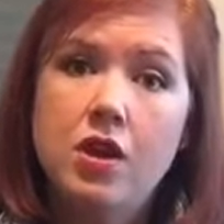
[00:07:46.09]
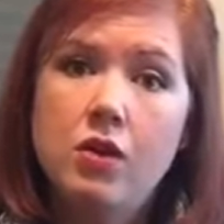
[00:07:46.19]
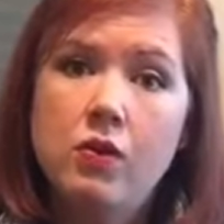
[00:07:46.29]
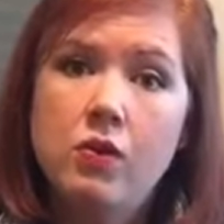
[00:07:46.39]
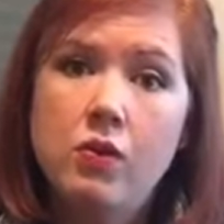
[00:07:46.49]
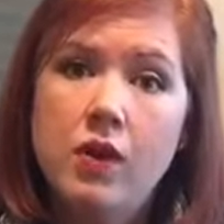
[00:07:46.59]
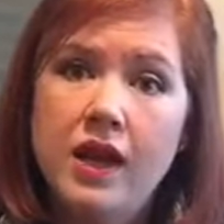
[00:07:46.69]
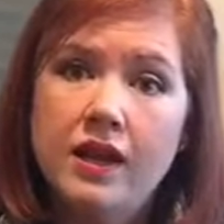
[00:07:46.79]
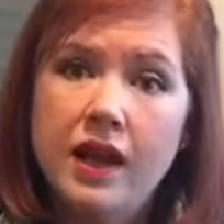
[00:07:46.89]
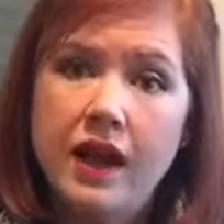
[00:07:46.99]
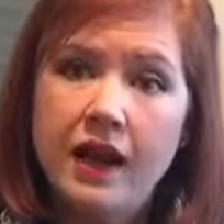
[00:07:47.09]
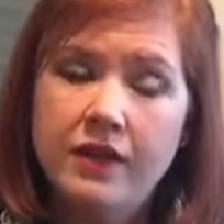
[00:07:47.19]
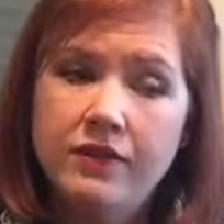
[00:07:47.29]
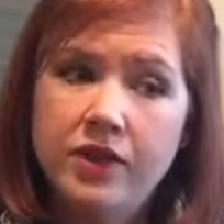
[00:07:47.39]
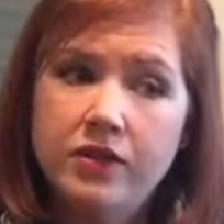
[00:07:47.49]
what I
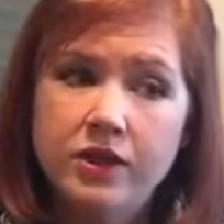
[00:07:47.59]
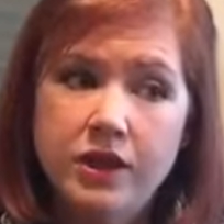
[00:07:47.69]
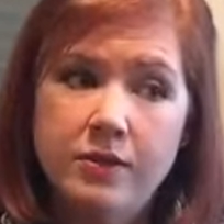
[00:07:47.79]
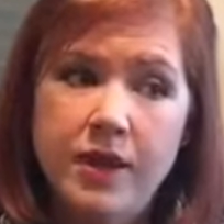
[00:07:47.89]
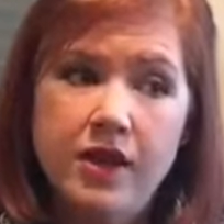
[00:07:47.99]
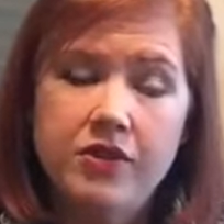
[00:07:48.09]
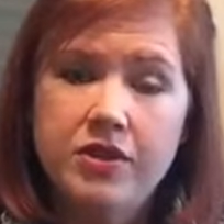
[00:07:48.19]
felt good about.